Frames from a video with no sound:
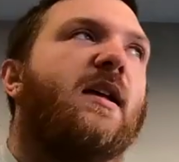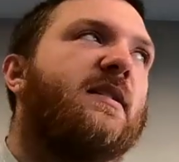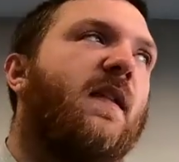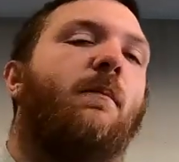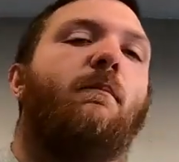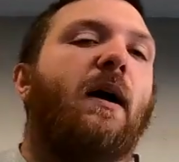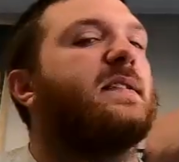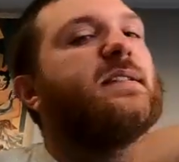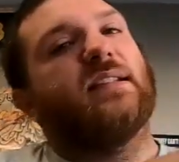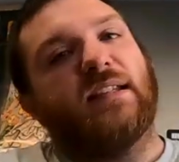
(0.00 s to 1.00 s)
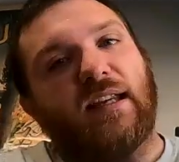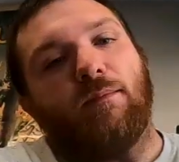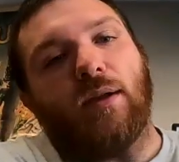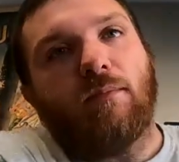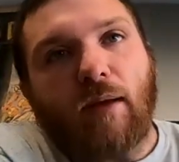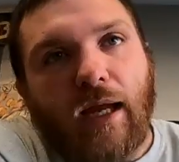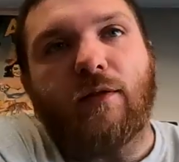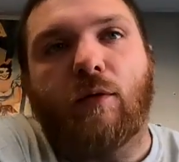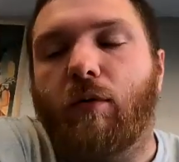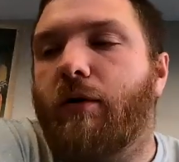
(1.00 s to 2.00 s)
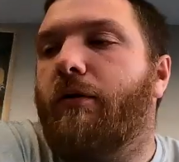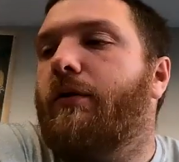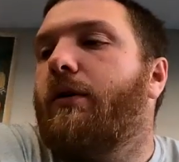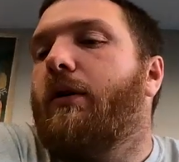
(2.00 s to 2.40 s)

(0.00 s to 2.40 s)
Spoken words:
not the best skipping bait in the world.